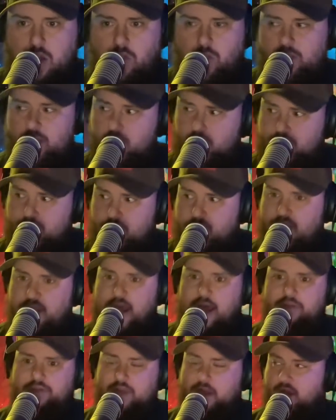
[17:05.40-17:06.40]
When you put it
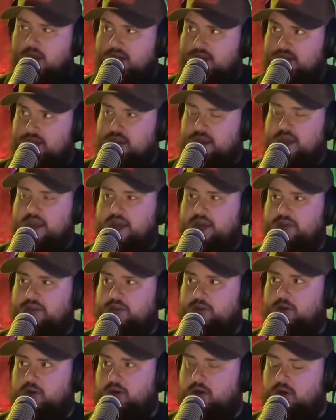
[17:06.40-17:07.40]
out there into the
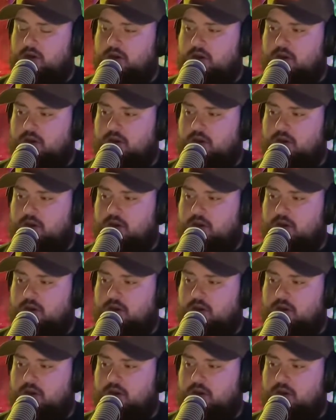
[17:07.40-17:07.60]
ether,